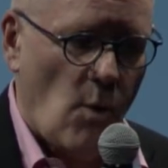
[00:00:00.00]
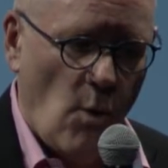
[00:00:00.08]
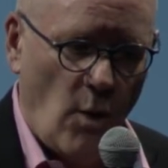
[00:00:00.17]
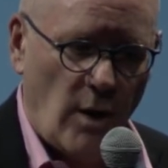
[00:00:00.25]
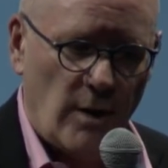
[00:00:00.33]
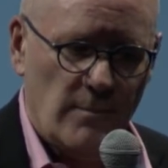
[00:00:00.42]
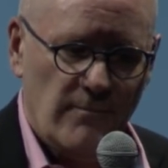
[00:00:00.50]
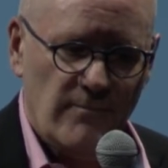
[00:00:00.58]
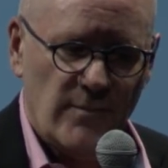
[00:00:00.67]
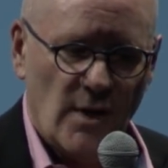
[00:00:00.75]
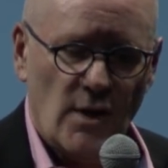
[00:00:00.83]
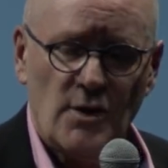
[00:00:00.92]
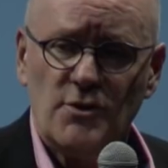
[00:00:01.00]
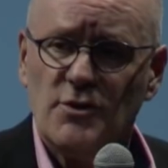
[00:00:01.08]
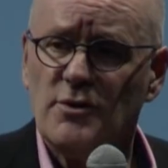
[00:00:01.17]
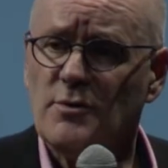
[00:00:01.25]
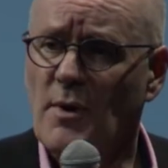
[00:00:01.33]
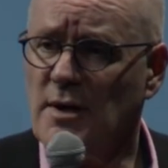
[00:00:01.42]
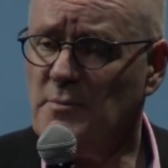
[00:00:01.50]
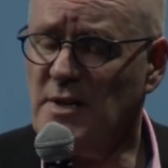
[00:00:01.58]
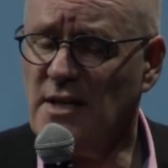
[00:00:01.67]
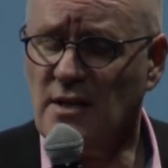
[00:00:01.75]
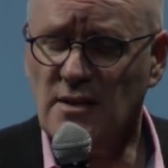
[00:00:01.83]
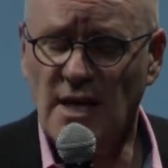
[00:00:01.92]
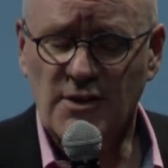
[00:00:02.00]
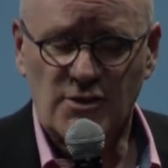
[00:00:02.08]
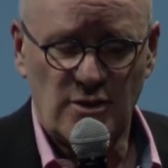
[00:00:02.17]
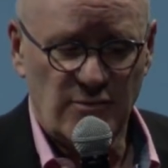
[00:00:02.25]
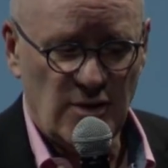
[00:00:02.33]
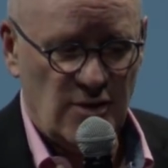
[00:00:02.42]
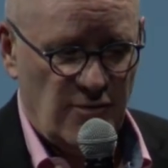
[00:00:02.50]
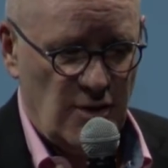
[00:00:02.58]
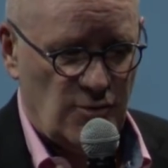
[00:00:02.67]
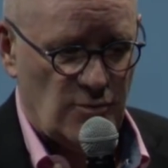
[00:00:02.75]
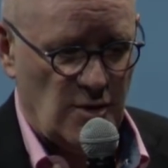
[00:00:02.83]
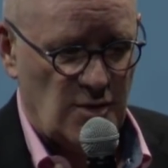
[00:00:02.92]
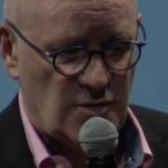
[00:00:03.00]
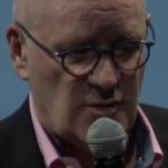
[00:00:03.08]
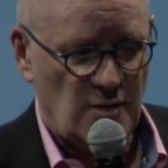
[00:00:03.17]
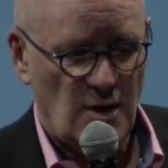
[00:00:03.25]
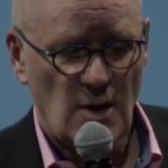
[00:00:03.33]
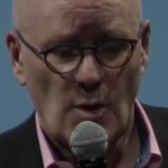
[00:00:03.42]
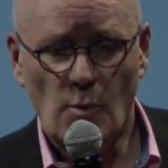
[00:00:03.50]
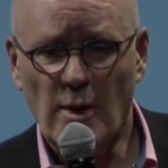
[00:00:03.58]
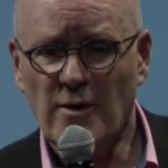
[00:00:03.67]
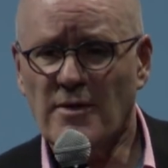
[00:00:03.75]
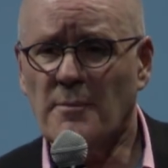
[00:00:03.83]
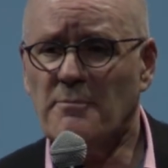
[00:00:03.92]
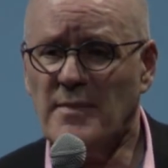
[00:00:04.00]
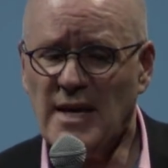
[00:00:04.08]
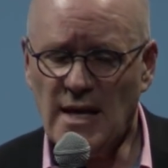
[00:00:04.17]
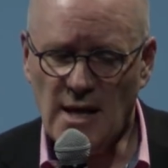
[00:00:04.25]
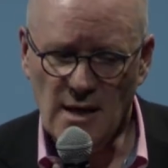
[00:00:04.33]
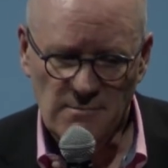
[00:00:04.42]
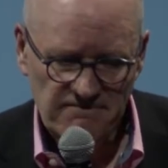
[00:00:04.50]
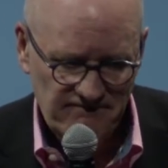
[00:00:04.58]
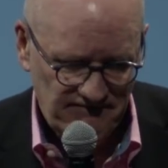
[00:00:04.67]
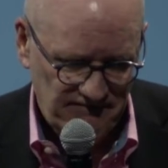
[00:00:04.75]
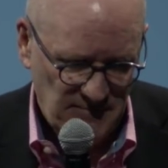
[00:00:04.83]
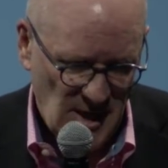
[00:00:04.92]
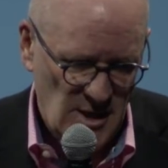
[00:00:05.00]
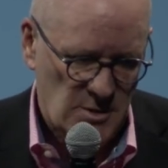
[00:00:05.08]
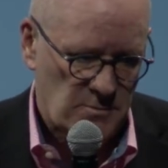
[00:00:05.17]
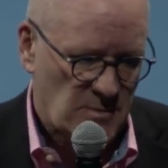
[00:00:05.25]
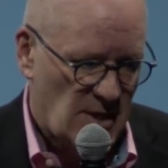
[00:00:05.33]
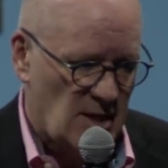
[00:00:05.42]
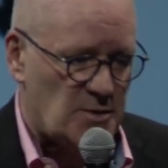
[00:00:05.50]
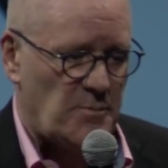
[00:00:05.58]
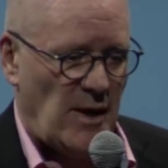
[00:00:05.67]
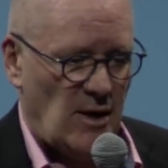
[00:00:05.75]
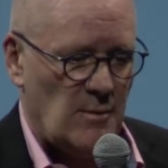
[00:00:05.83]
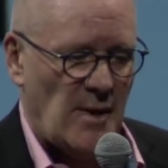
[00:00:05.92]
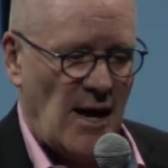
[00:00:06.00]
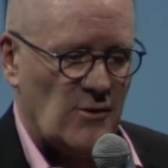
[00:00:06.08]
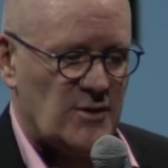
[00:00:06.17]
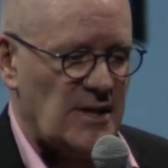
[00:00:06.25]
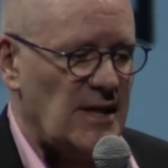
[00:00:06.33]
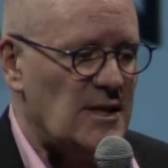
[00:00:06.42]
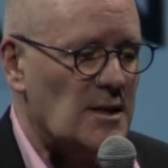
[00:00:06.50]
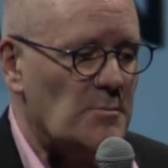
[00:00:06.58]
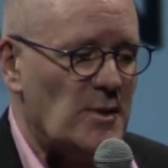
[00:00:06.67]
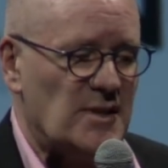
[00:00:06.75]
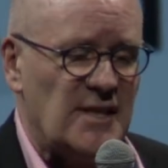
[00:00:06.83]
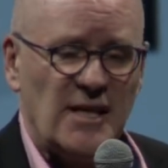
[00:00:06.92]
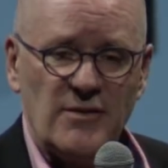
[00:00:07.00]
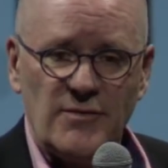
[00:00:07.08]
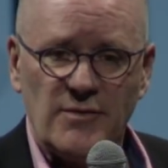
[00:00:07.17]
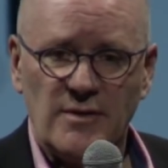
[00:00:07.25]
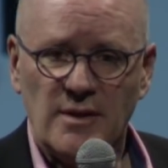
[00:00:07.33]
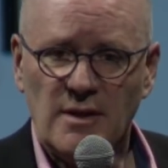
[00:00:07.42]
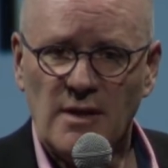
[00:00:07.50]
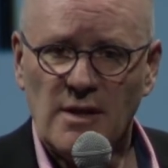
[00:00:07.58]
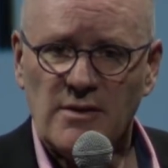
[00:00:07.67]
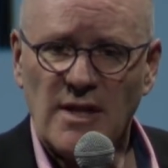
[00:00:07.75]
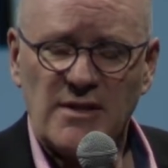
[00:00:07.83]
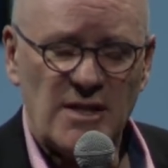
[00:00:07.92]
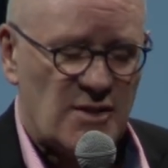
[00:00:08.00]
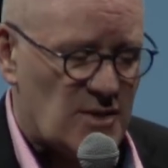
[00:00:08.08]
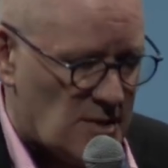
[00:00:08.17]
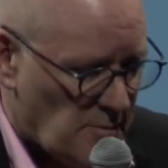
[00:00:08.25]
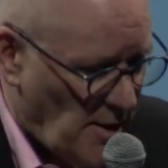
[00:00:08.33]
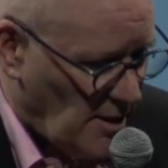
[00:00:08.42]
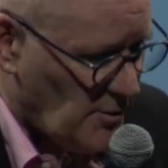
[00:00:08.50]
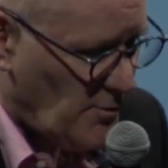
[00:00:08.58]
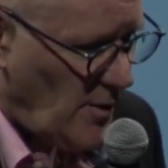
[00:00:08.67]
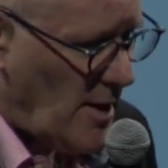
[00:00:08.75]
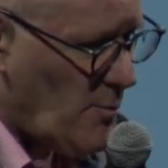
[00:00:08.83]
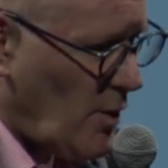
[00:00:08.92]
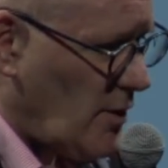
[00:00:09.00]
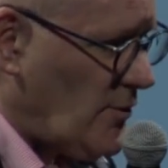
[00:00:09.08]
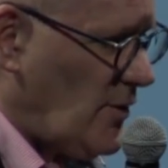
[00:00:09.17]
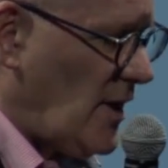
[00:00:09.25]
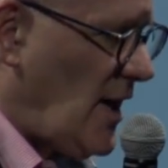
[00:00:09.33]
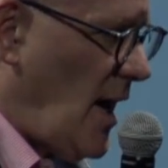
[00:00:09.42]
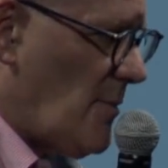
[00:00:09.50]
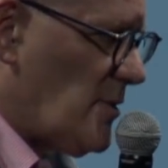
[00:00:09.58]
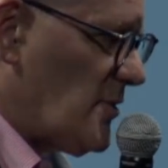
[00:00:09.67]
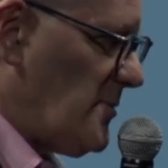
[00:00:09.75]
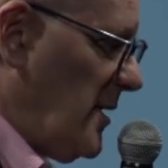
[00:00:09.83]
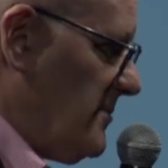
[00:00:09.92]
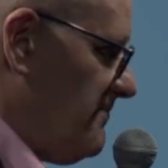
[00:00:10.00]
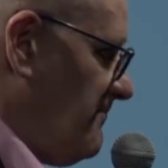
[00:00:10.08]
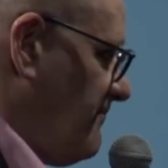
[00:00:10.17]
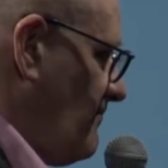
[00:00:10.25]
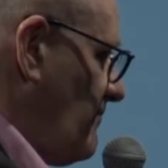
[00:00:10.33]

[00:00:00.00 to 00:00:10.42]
Or do you want to be a collection of individuals where the me is paramount in the belief that this is the better framework for accomplishment?